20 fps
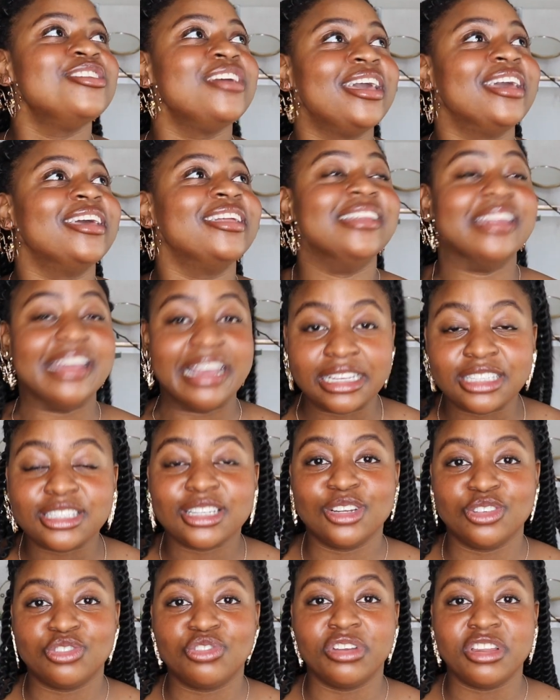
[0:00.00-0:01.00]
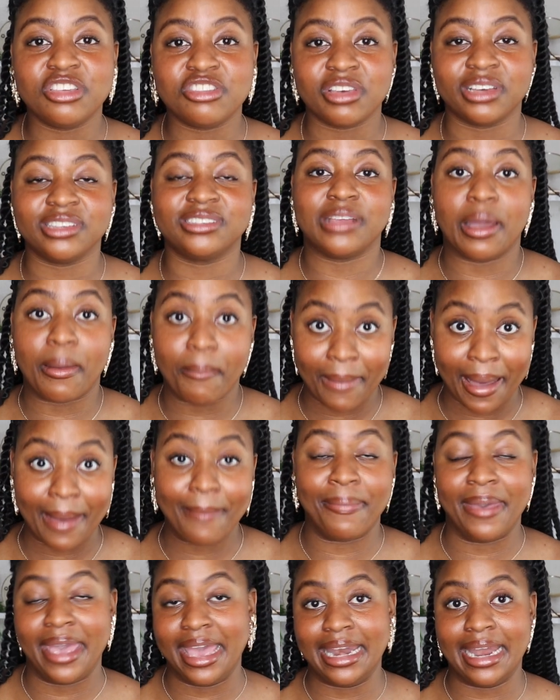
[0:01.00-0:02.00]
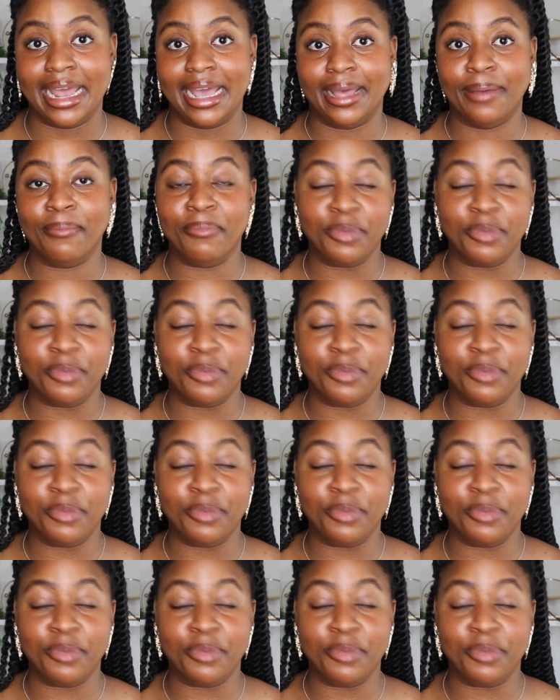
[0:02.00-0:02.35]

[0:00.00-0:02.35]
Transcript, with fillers: Shein is literally just my banner.